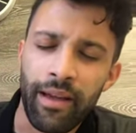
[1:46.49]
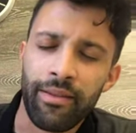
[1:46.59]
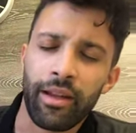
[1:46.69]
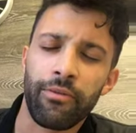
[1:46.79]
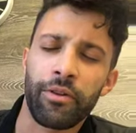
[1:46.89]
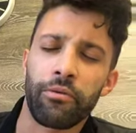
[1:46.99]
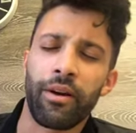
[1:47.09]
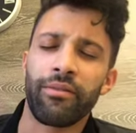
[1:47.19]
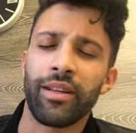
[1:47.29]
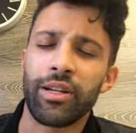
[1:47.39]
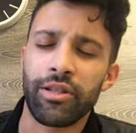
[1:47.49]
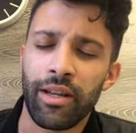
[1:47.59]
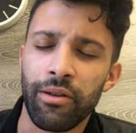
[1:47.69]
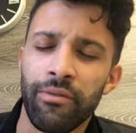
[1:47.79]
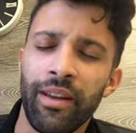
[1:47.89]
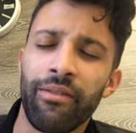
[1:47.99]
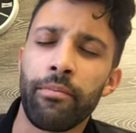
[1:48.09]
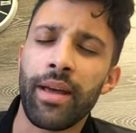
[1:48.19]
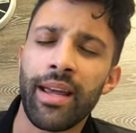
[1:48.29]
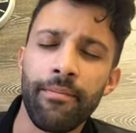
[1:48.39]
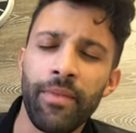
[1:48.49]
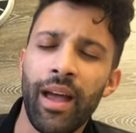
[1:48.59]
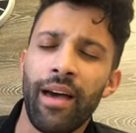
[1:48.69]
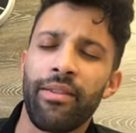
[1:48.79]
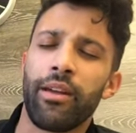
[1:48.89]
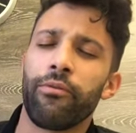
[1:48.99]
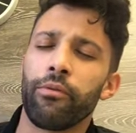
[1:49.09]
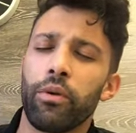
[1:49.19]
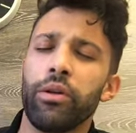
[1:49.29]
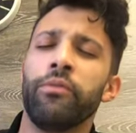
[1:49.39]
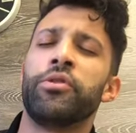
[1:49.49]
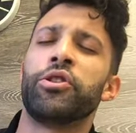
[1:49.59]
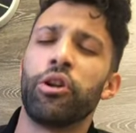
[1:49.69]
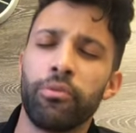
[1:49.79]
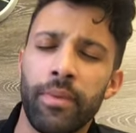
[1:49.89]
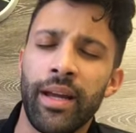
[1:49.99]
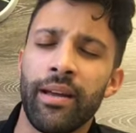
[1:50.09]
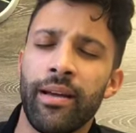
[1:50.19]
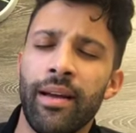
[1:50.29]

I thank you for the revelation that you've given me. I thank you for what you've shown me.